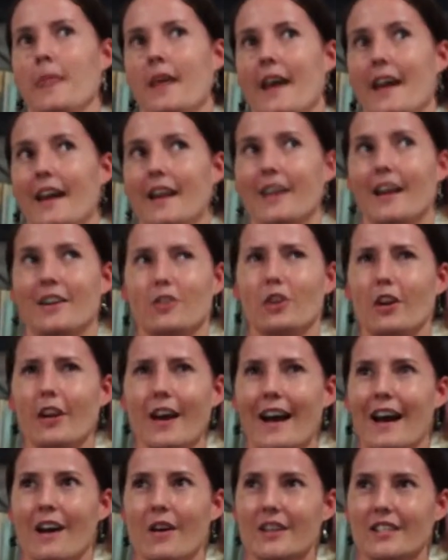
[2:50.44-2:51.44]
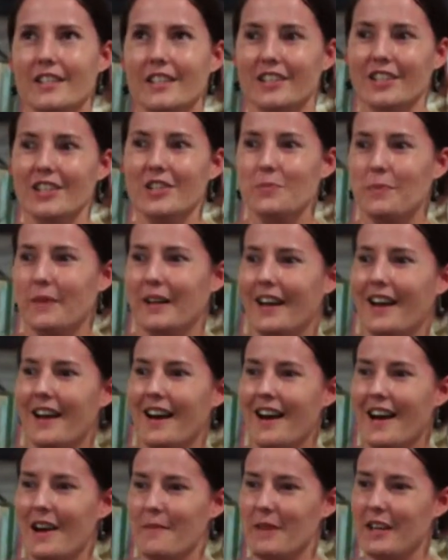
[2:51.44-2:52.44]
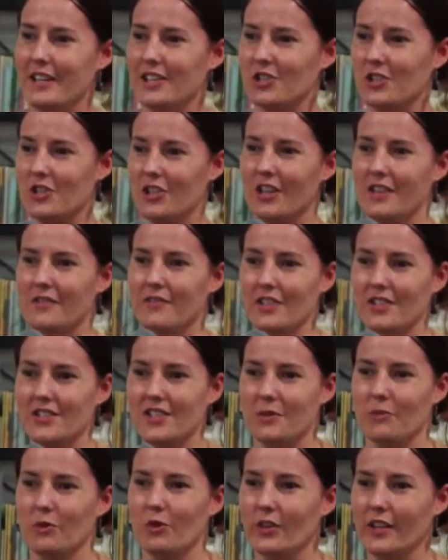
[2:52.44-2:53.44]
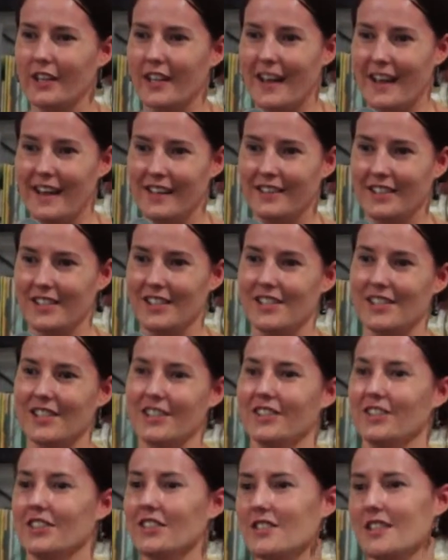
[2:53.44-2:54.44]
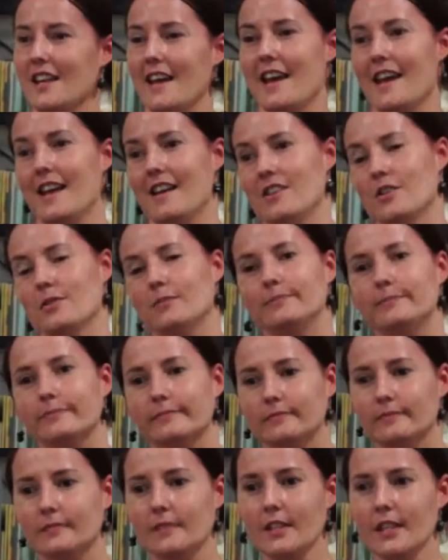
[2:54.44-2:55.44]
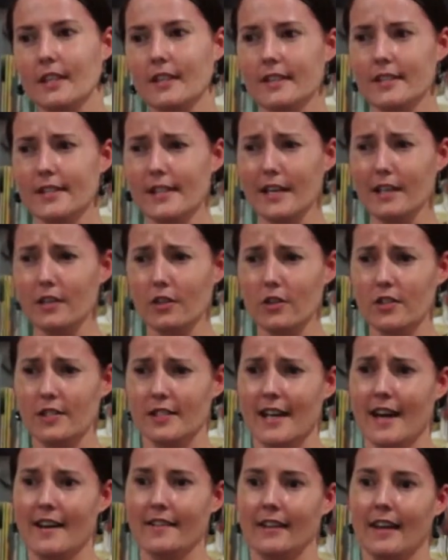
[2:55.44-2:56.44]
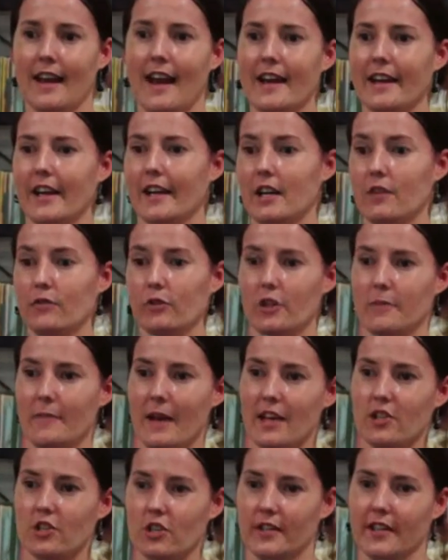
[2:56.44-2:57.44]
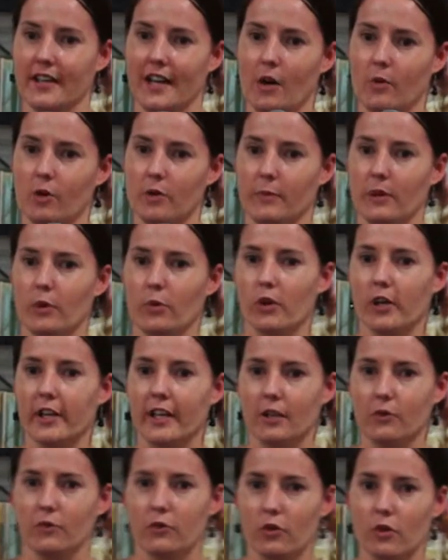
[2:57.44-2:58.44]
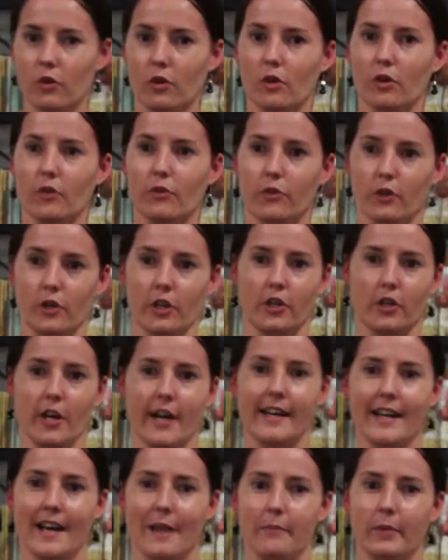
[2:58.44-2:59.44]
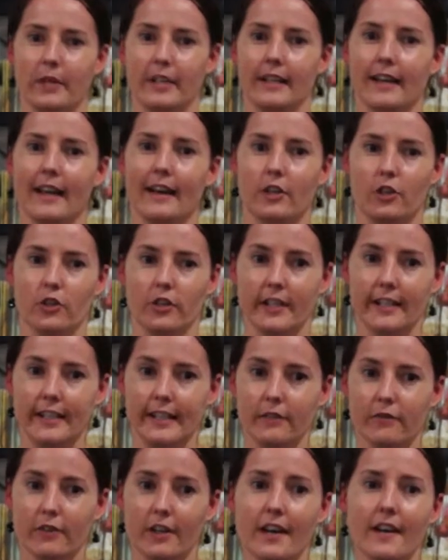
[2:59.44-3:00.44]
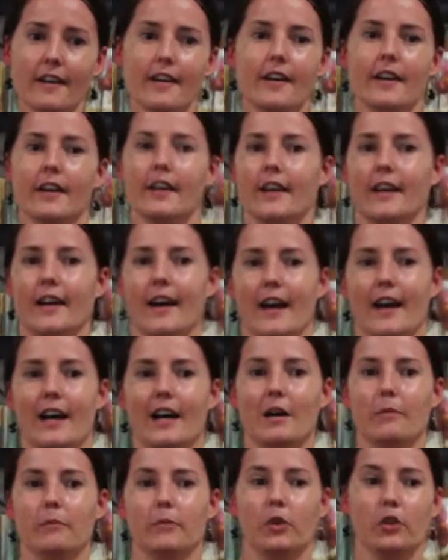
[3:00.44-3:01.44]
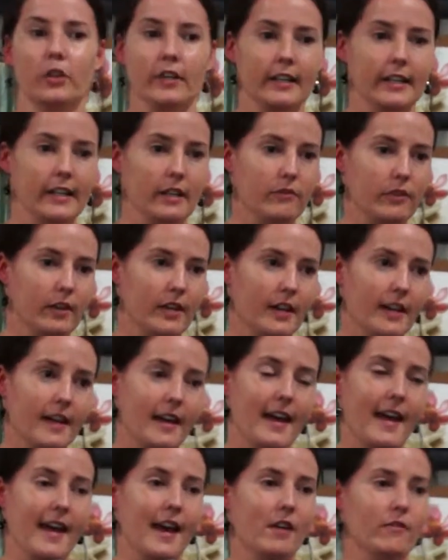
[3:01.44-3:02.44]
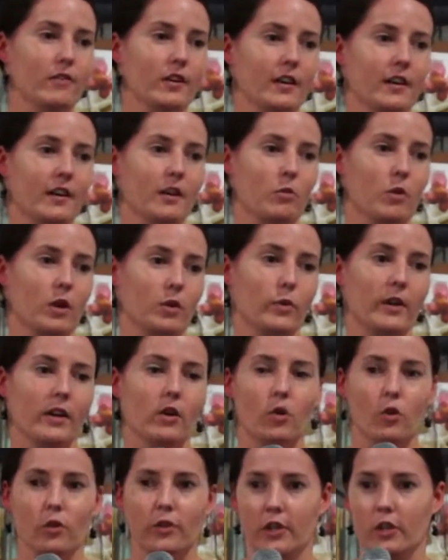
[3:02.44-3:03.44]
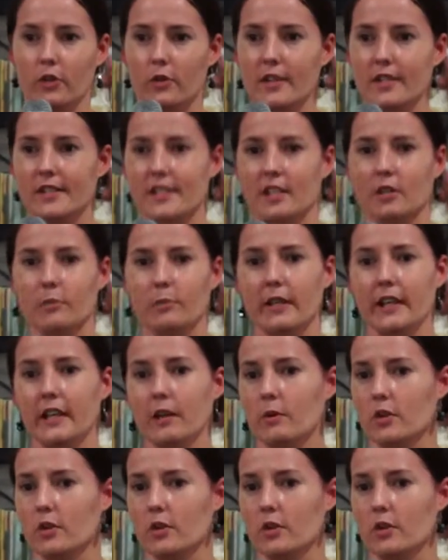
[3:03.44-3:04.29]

And I don't know how I did it, but I managed to convince them all that I had these skills. And 10 years down the line, I never imagined that I would be working for a great company like Unilever. Unilever have what we call the USLP,